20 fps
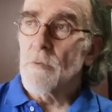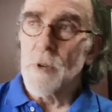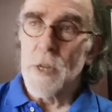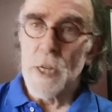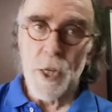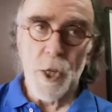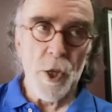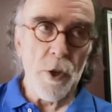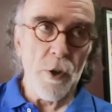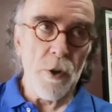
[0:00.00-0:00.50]

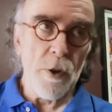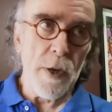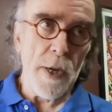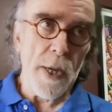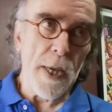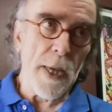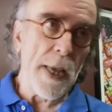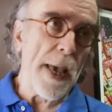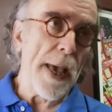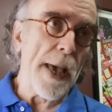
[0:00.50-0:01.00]

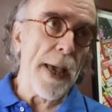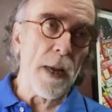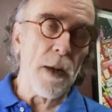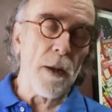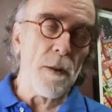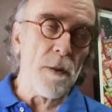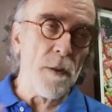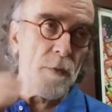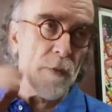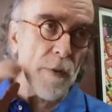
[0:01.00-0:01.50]
reshoring,
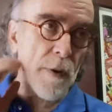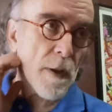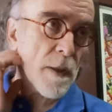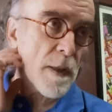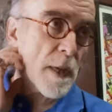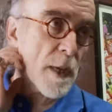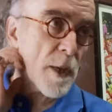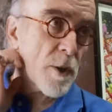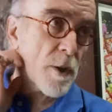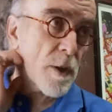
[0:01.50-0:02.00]
Anglicare,
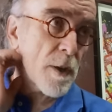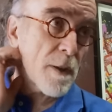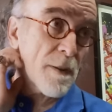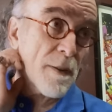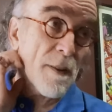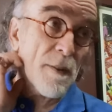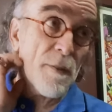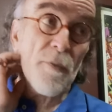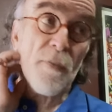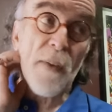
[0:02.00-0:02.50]
etc.
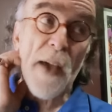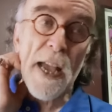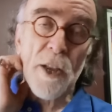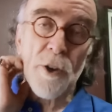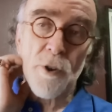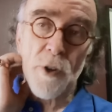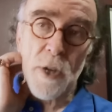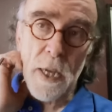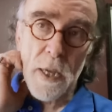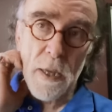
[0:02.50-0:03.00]
It's
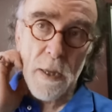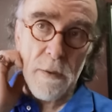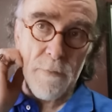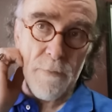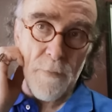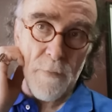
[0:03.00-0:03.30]
factory,